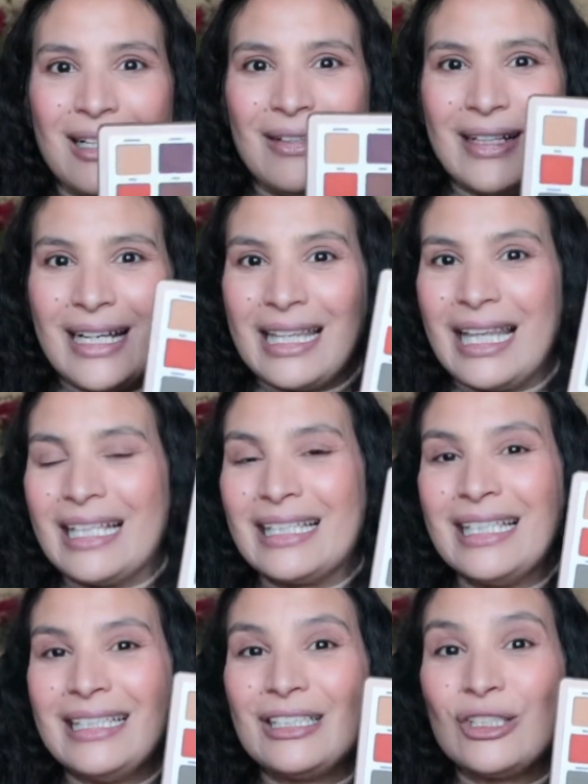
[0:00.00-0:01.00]
Look at that,
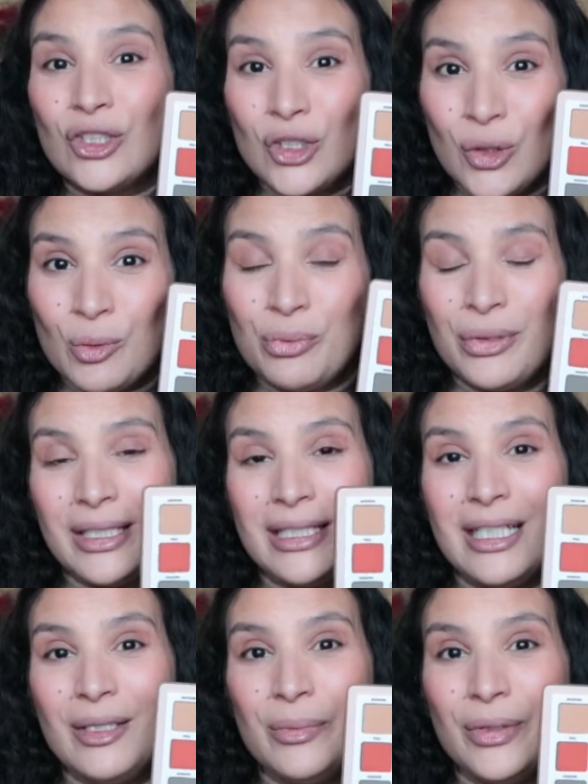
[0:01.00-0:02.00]
it's so
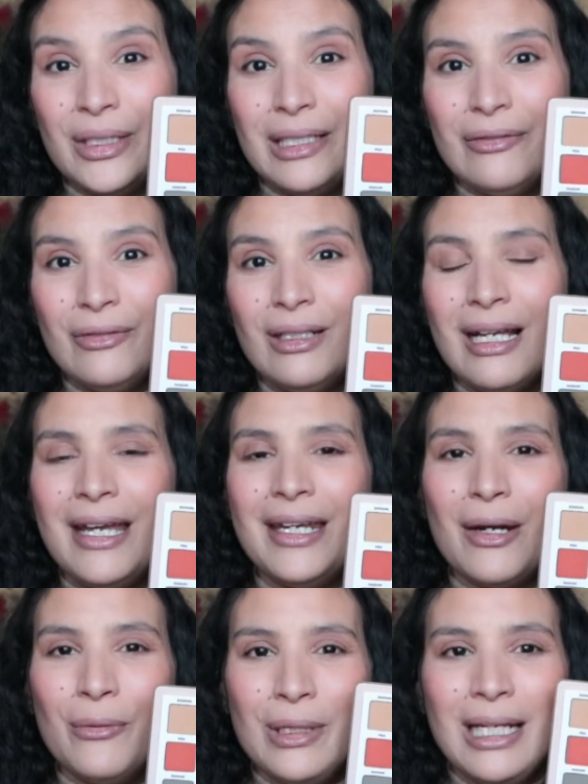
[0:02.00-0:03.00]
pretty and beautiful,
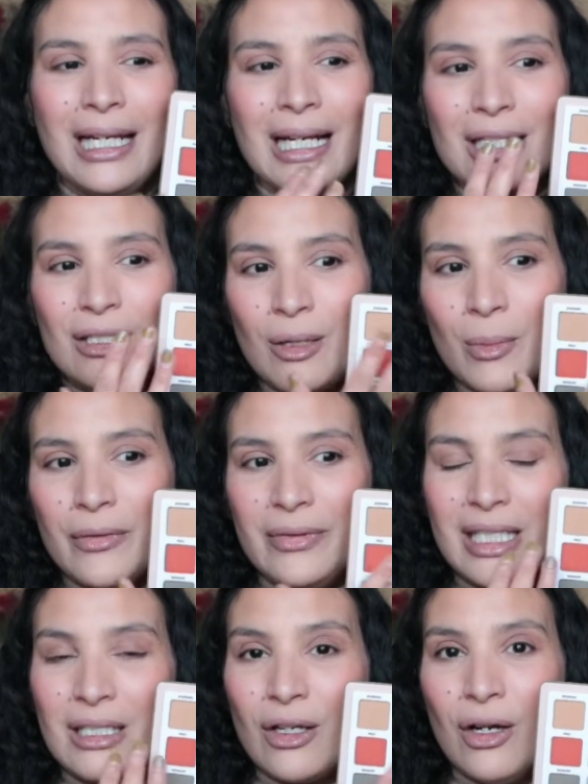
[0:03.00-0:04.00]
and I really like some of
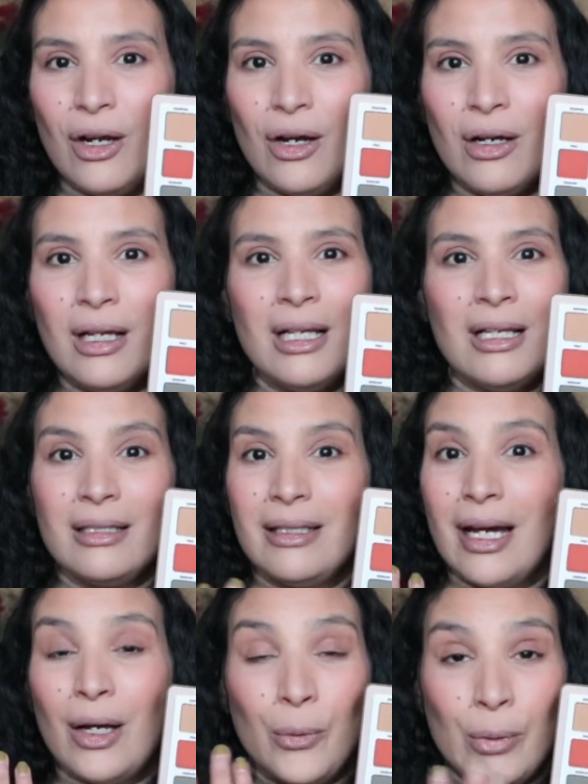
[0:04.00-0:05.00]
these colors.
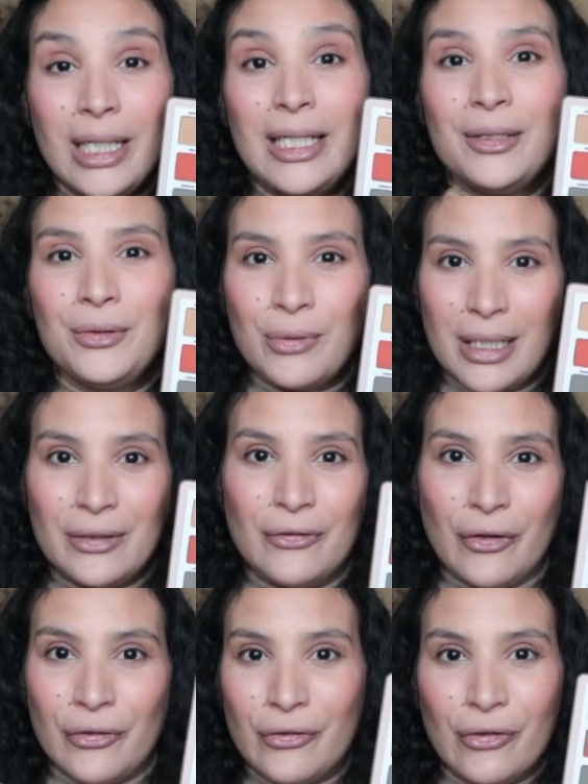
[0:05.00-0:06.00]
They are really great
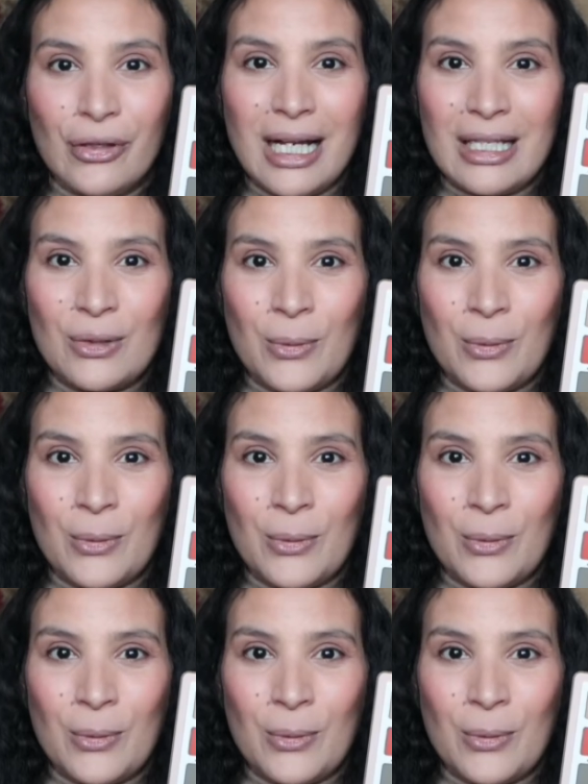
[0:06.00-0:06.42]
for fall as